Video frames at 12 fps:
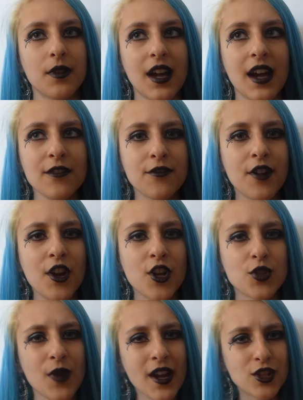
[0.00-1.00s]
kind of
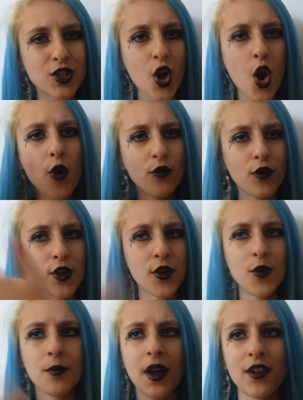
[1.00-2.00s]
trying to
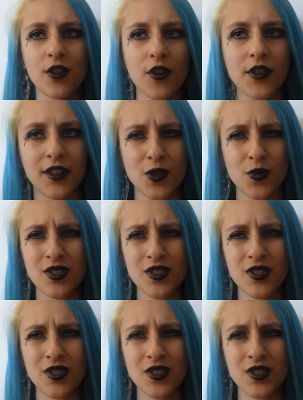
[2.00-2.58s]
overthrow my gothicness.